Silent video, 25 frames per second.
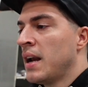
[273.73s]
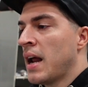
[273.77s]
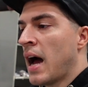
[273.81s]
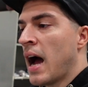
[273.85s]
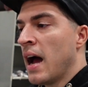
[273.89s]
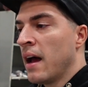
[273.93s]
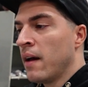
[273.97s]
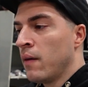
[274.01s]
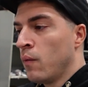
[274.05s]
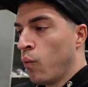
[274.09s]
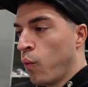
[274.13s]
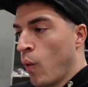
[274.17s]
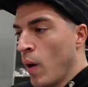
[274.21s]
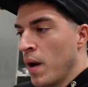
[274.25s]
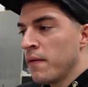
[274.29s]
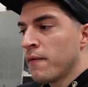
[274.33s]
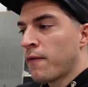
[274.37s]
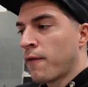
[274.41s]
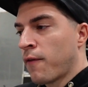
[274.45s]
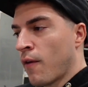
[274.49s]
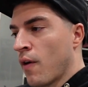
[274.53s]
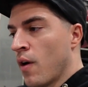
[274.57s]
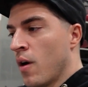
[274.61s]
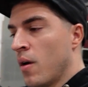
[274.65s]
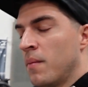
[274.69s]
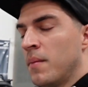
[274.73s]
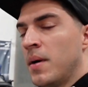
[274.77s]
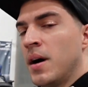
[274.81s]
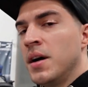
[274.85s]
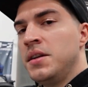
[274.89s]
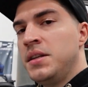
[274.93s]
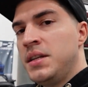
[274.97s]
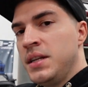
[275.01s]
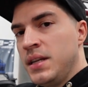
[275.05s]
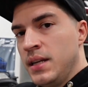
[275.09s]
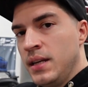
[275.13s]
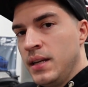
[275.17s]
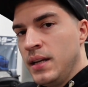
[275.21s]
I went from
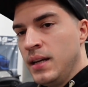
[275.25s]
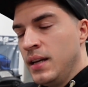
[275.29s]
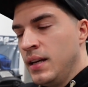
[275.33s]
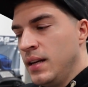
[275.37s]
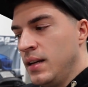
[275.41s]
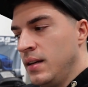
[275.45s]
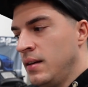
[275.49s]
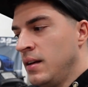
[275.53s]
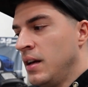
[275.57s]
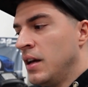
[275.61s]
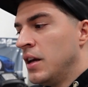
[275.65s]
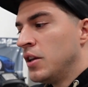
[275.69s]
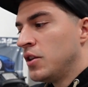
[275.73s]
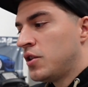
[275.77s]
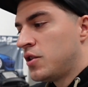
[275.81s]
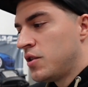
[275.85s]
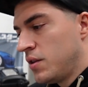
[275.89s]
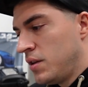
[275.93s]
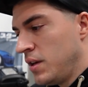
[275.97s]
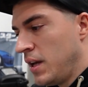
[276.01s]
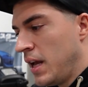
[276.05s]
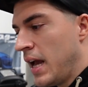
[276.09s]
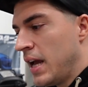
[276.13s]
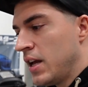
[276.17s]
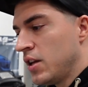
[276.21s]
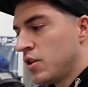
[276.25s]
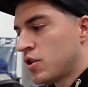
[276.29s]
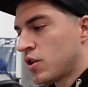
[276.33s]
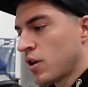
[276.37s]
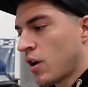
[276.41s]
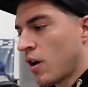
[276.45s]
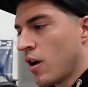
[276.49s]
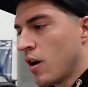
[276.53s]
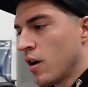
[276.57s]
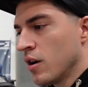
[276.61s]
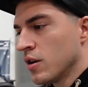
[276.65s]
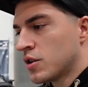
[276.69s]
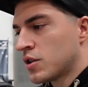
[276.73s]
a DE to the
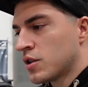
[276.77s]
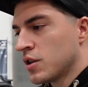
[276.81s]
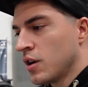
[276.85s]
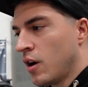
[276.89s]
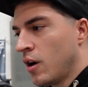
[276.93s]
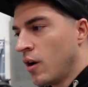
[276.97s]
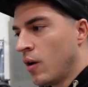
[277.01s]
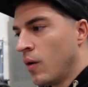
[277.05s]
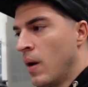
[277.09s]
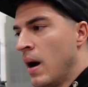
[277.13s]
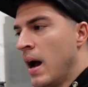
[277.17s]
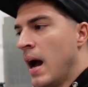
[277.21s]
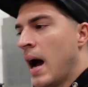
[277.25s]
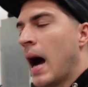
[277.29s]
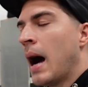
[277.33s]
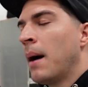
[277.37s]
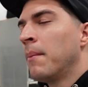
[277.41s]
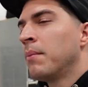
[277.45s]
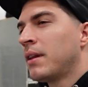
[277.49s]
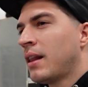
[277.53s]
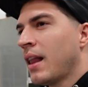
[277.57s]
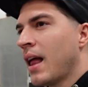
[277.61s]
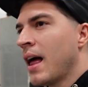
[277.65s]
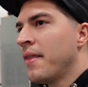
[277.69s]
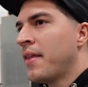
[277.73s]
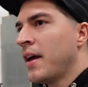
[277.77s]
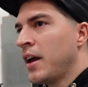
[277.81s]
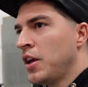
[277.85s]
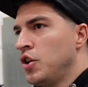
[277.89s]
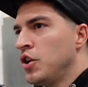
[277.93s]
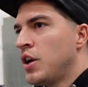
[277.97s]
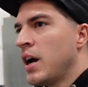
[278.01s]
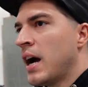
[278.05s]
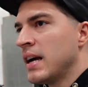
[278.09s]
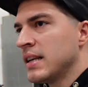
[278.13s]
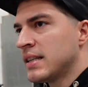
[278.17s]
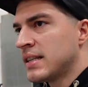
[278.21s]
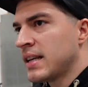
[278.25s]
HR, so I'm glad that
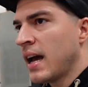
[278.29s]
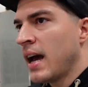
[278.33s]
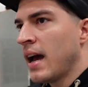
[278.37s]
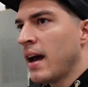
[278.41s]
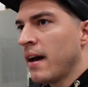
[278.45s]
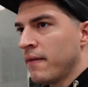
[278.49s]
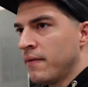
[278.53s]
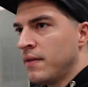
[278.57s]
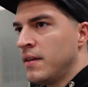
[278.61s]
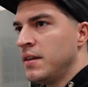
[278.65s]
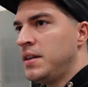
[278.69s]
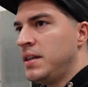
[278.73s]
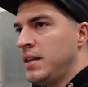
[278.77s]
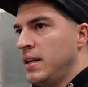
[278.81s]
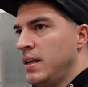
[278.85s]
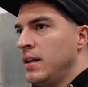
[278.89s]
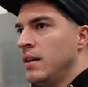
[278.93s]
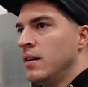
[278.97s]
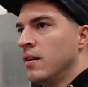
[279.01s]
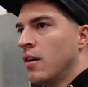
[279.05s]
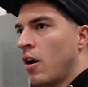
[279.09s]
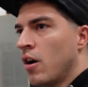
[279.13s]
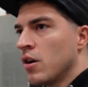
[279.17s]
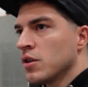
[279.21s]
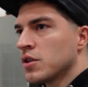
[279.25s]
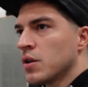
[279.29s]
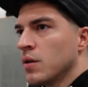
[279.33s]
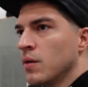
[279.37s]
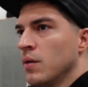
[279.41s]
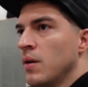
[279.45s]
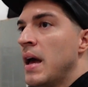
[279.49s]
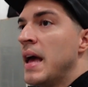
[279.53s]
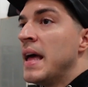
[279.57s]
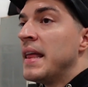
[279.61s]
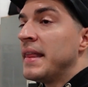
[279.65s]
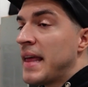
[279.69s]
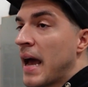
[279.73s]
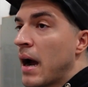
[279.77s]
you guys have the DE
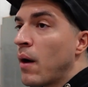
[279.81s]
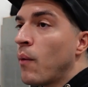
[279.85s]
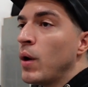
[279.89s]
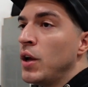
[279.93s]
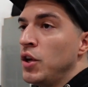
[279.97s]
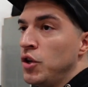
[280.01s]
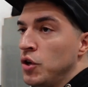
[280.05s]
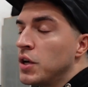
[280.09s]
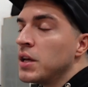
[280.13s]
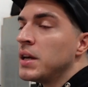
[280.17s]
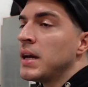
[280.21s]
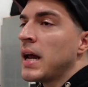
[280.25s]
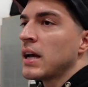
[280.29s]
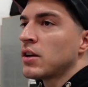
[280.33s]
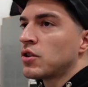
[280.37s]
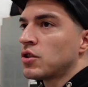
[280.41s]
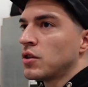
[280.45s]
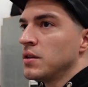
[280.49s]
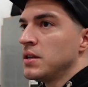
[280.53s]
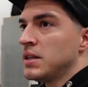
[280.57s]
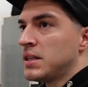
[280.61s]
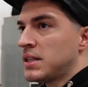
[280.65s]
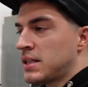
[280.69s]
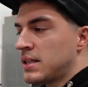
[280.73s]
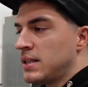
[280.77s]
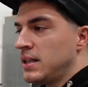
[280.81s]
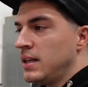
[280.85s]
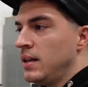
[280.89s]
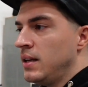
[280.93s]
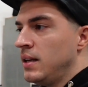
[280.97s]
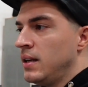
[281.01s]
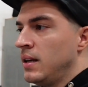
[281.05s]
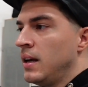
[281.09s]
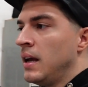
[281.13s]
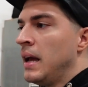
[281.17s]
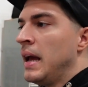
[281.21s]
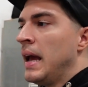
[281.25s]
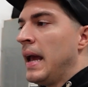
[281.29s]
also. That way you can actually
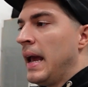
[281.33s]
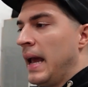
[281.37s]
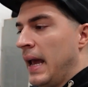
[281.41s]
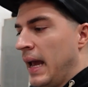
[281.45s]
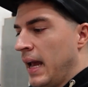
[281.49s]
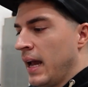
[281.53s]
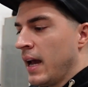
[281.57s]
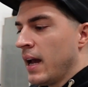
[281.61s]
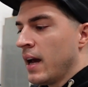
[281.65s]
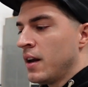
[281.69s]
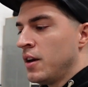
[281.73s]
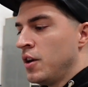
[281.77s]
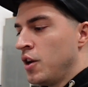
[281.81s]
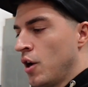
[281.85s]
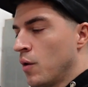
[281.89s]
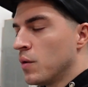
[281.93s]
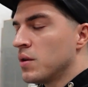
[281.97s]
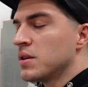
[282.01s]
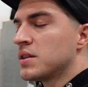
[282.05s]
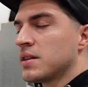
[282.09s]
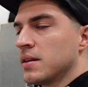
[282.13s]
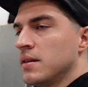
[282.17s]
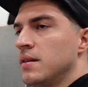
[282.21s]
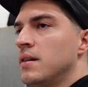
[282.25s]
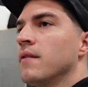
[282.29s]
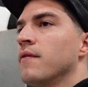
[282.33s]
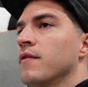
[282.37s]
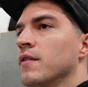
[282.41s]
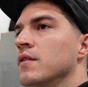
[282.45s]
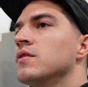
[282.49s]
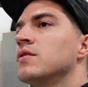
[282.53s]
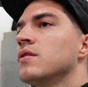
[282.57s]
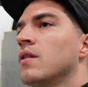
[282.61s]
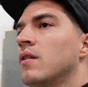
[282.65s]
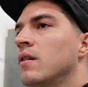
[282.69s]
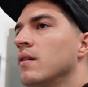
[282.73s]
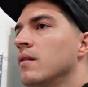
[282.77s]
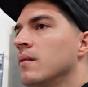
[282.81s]
see and notice the
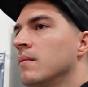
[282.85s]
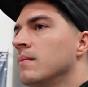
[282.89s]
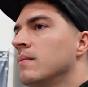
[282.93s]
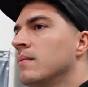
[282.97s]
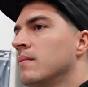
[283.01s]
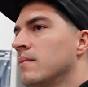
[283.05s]
difference on them.